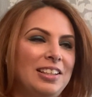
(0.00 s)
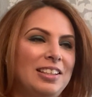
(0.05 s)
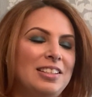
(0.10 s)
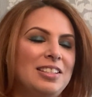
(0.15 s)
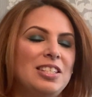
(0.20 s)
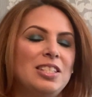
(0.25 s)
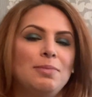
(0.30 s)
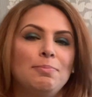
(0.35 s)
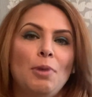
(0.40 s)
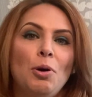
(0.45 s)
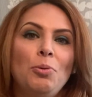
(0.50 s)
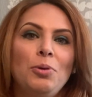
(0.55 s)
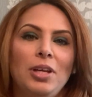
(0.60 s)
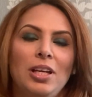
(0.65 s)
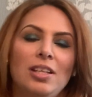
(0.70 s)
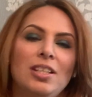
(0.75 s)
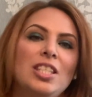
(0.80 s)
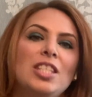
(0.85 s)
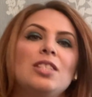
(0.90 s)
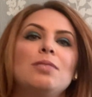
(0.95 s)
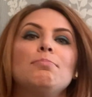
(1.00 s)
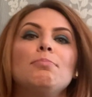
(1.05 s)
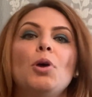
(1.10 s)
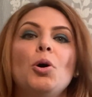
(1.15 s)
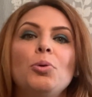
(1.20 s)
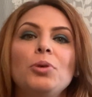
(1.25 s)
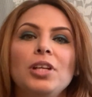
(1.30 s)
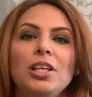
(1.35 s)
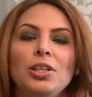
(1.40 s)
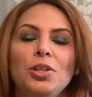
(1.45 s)
smoking.
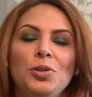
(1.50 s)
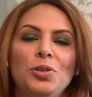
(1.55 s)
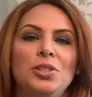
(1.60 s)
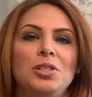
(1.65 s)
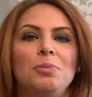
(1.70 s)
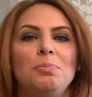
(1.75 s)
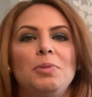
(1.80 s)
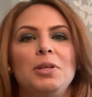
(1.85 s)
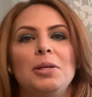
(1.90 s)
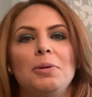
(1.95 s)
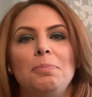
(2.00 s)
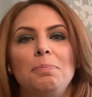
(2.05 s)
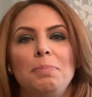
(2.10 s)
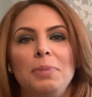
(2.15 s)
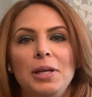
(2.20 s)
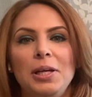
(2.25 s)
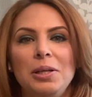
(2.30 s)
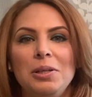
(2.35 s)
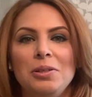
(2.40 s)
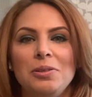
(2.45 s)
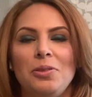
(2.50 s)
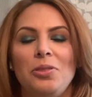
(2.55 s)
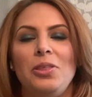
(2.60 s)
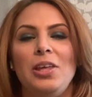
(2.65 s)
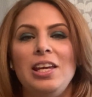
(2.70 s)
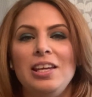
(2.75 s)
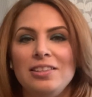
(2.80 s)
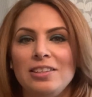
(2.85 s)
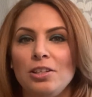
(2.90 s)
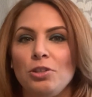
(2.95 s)
Smoking used to be a big
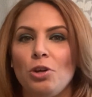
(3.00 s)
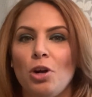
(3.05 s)
thing that